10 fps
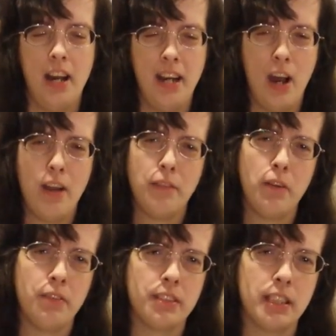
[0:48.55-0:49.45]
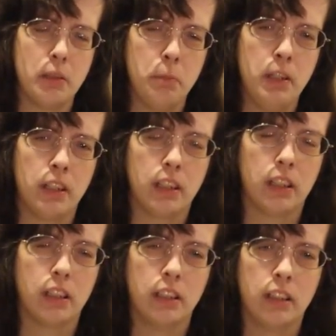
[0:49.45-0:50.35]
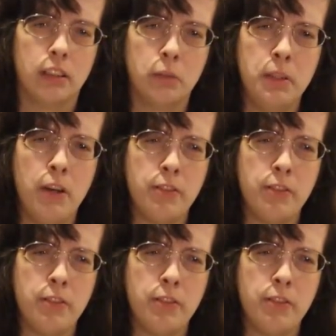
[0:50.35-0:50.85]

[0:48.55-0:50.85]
Now I have to wait for the second book. Do we